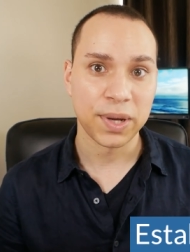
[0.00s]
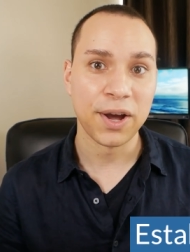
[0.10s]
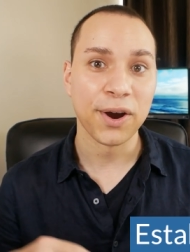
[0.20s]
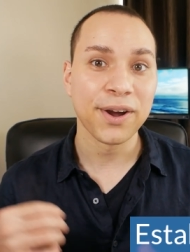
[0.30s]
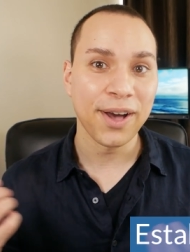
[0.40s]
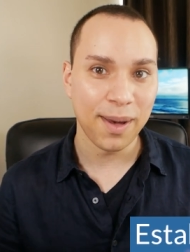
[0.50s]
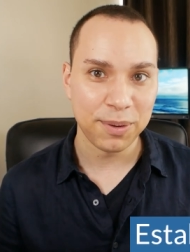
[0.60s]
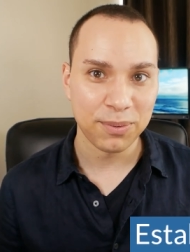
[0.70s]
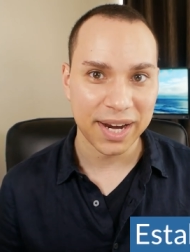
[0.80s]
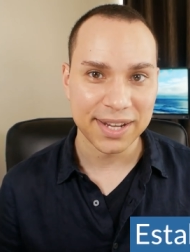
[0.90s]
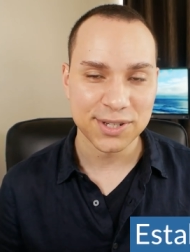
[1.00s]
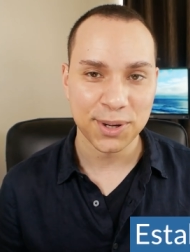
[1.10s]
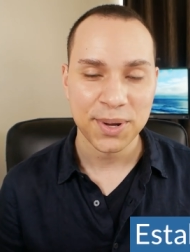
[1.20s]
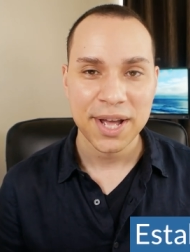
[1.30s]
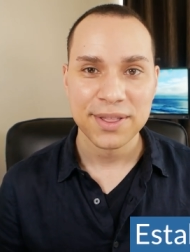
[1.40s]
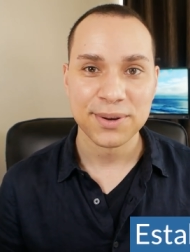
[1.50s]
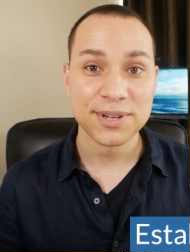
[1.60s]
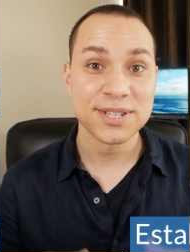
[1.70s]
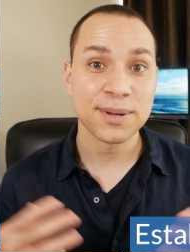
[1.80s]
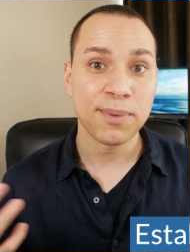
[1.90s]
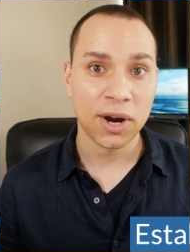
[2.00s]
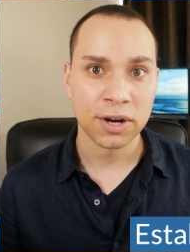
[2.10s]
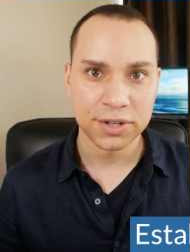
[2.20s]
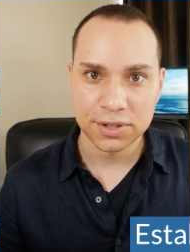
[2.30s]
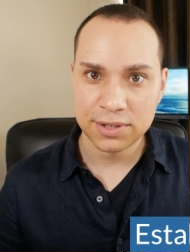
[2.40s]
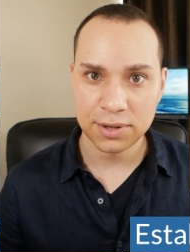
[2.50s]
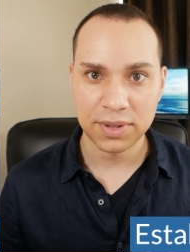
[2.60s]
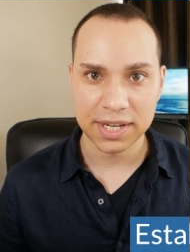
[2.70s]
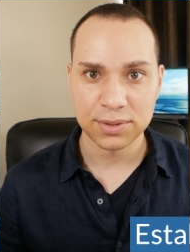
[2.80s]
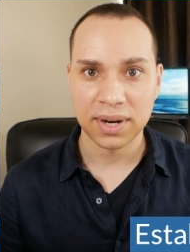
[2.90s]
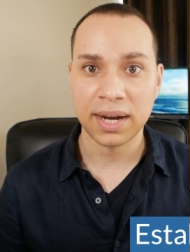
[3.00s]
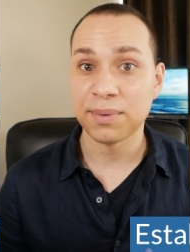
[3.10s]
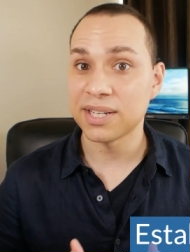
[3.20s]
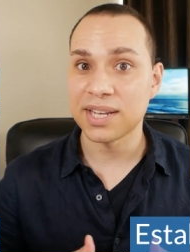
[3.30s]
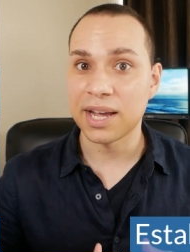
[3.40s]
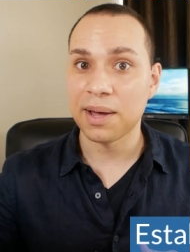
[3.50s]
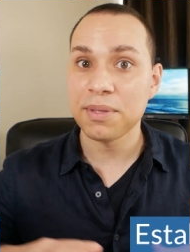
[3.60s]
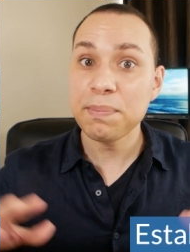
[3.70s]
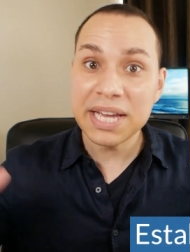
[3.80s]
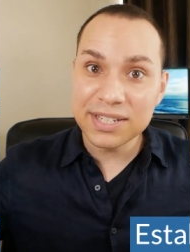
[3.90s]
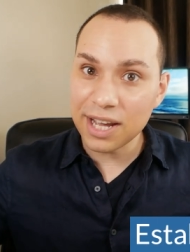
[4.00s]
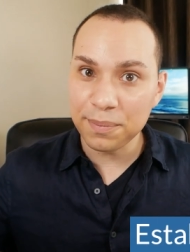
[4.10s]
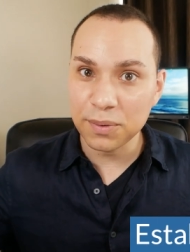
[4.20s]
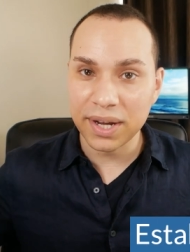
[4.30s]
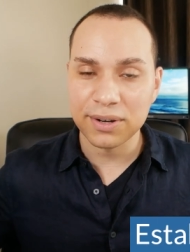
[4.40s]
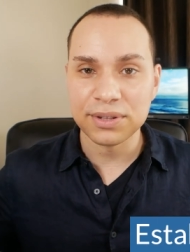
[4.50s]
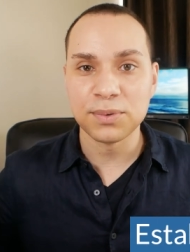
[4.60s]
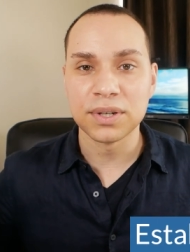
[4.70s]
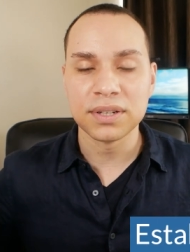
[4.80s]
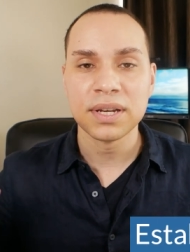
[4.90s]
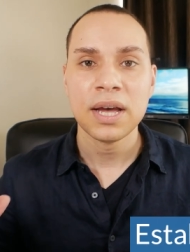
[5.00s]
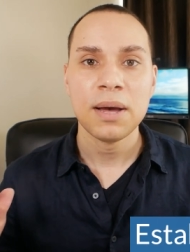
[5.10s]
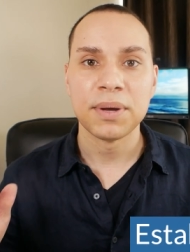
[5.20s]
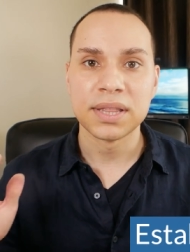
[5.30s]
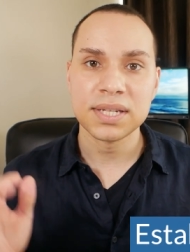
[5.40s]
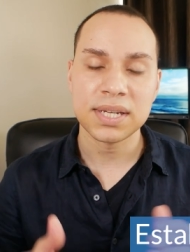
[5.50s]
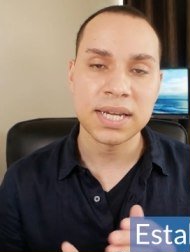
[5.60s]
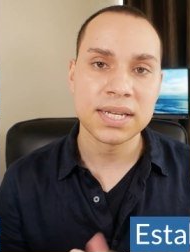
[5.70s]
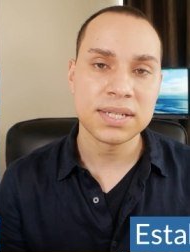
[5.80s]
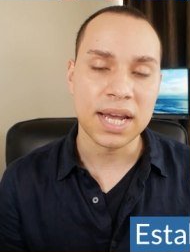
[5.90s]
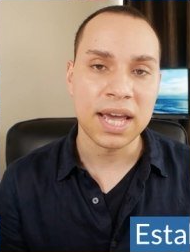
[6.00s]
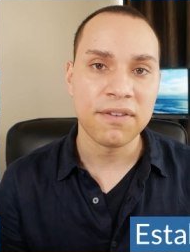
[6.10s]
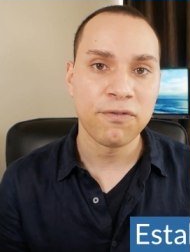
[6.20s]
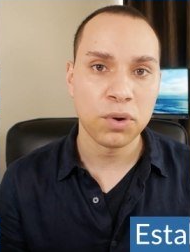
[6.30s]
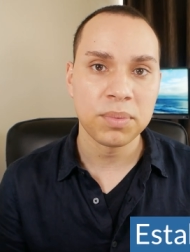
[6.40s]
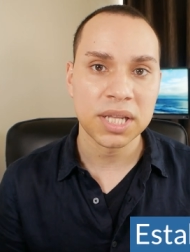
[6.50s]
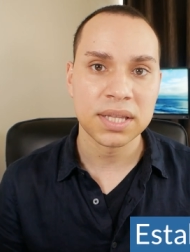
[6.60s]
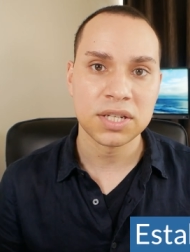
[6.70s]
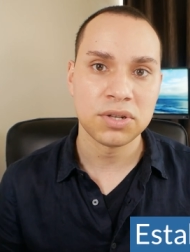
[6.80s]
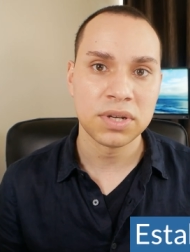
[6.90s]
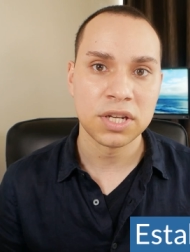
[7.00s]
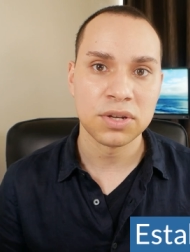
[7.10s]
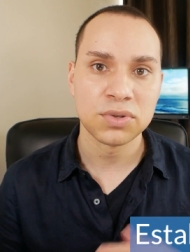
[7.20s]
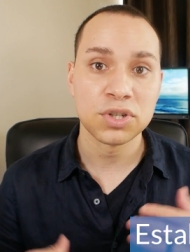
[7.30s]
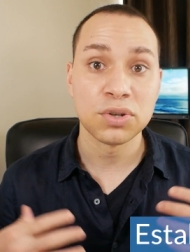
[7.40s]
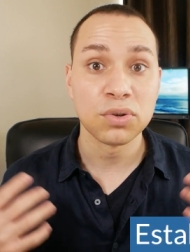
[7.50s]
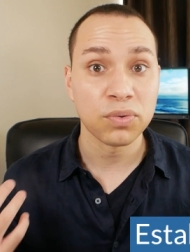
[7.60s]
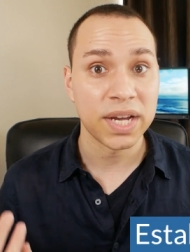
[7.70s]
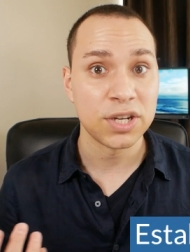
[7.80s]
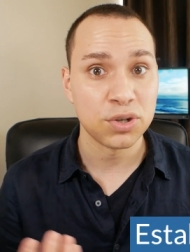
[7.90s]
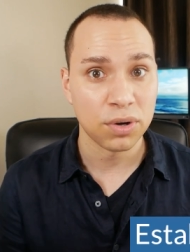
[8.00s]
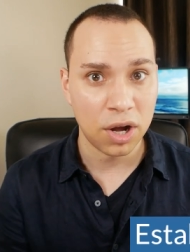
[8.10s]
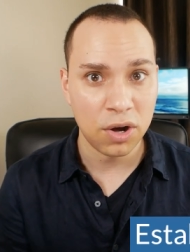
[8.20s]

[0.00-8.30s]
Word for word: We are copywriting, so there is some art to this, right? I'm not saying I'm the best copywriter in the world, but this is a formula that you can use to create your